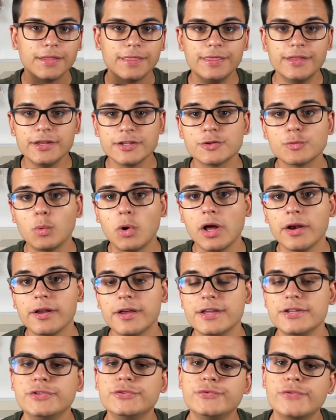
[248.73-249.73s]
This
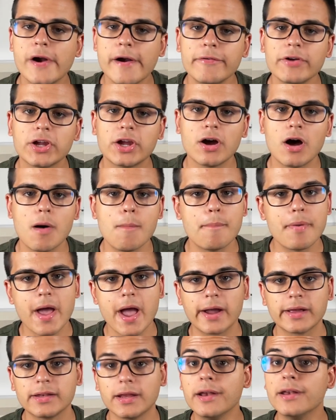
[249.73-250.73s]
one is very
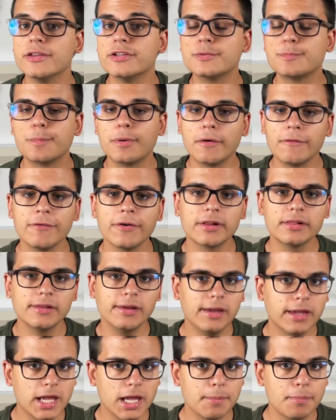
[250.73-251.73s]
compact and is perfectly
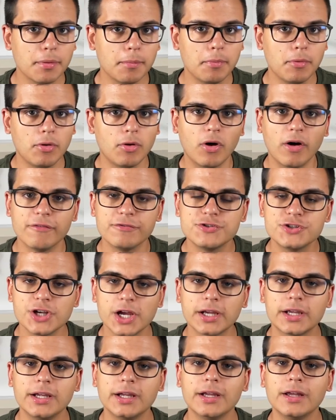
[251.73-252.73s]
capable of
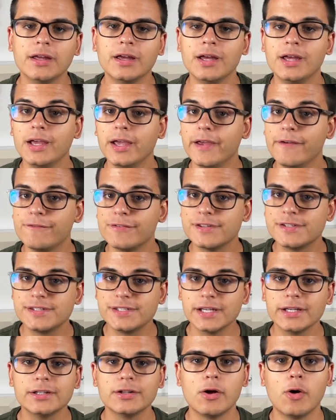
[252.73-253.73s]
checking if a
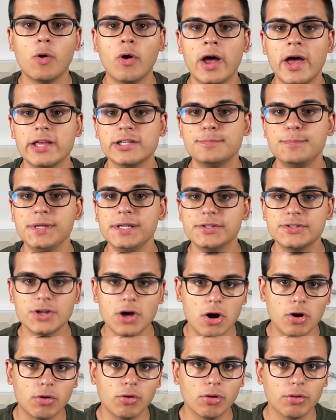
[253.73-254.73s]
signal has been
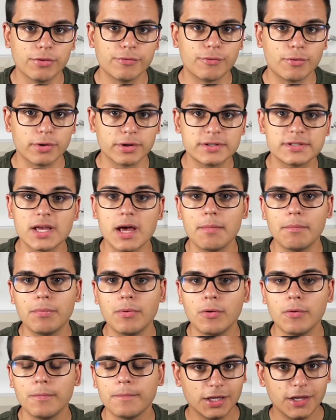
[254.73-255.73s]
toggled, for
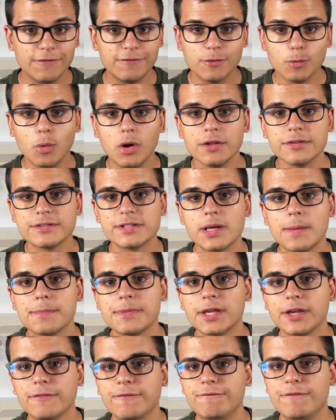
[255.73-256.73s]
example. If you want
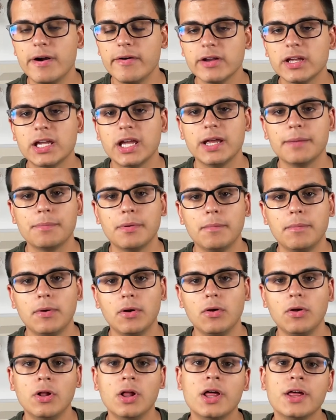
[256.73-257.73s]
something very
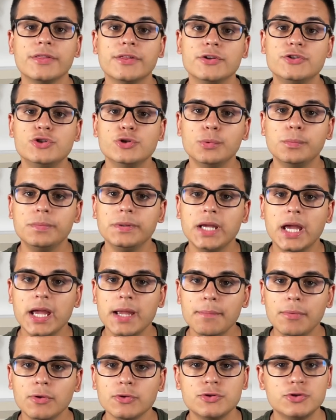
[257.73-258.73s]
capable that you'll be
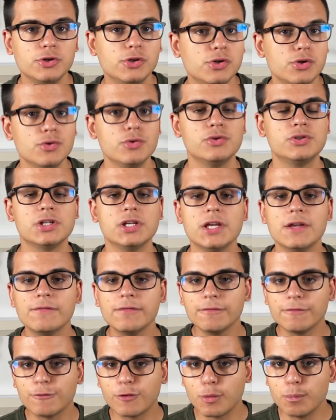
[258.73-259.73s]
able to use
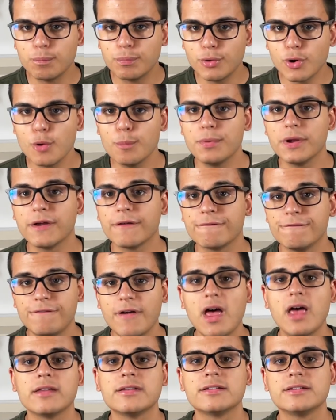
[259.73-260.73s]
even for probing
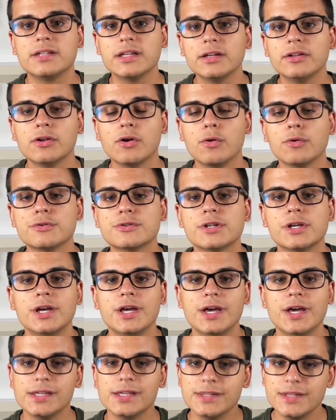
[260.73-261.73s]
fast signals,
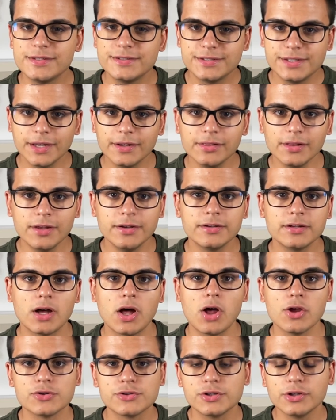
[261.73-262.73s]
the Siglent
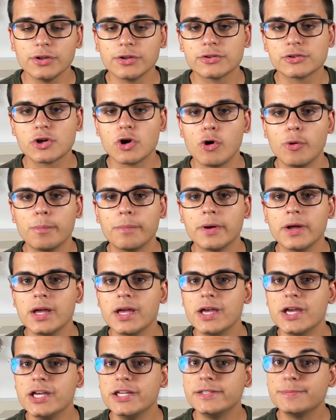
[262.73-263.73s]
oscilloscope
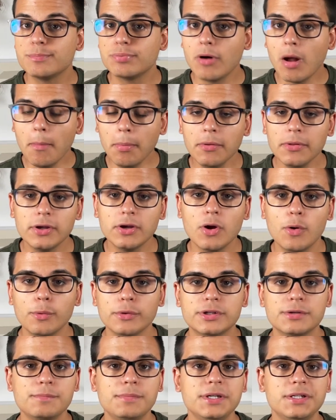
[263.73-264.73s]
is probably
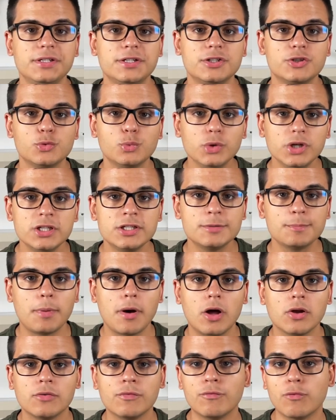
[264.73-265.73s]
going to be the sweet
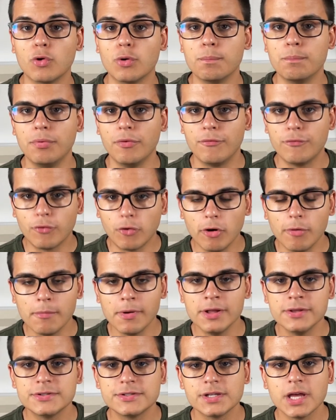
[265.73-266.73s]
spot for
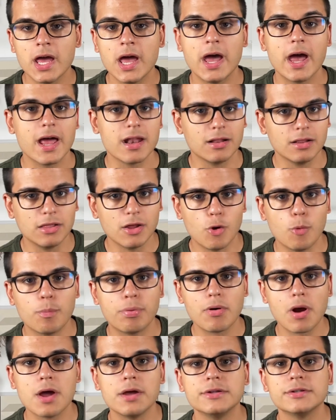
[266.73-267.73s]
performance at a low
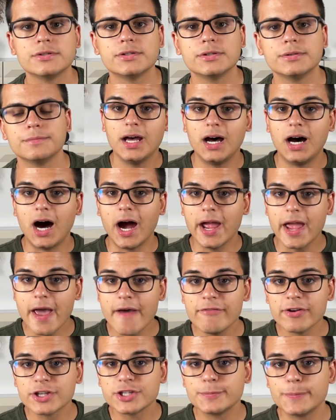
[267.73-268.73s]
price. I
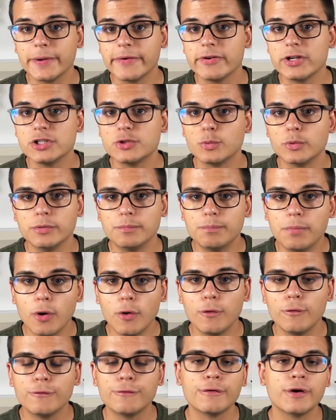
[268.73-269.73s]
have experience with
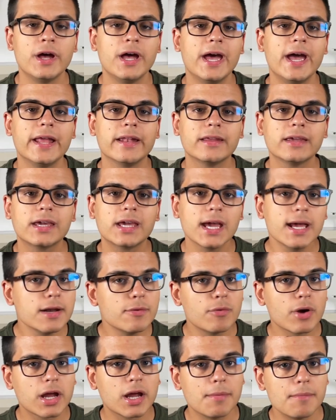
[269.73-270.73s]
both and can
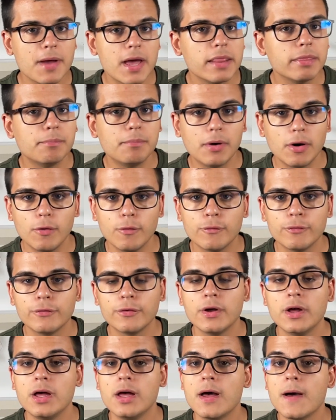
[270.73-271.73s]
recommend both,
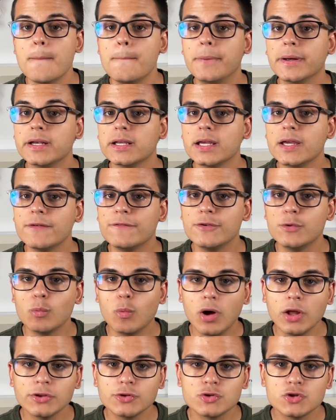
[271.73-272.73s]
but if you
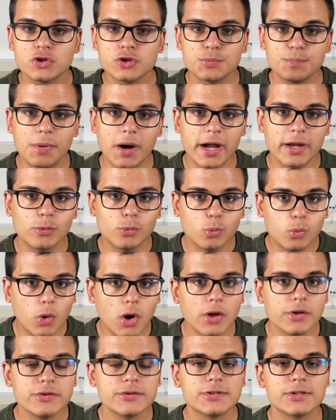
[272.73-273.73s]
want to just buy it
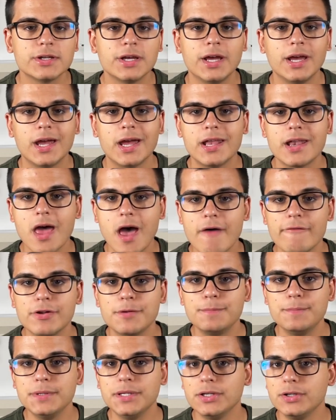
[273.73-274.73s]
once and have
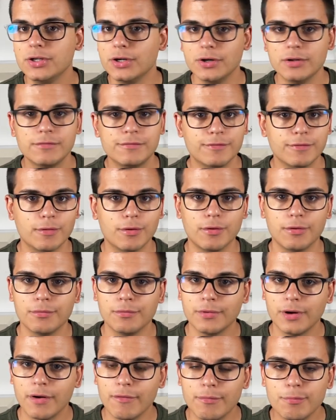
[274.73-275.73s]
it be good
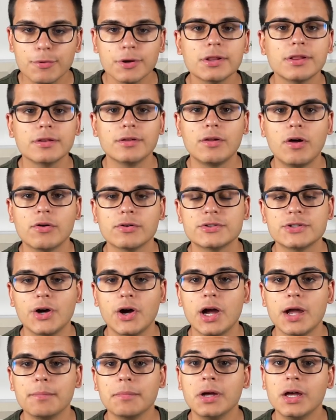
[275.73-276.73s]
for a really long
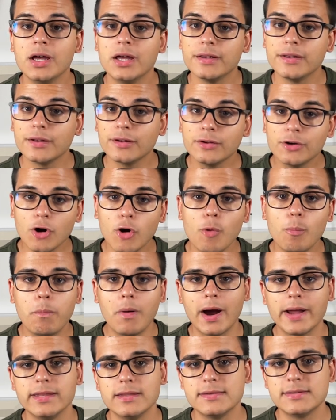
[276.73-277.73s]
time, then go
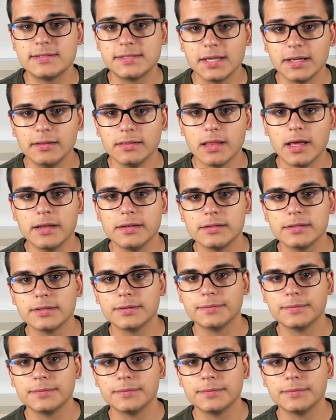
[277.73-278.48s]
buy the Siglent.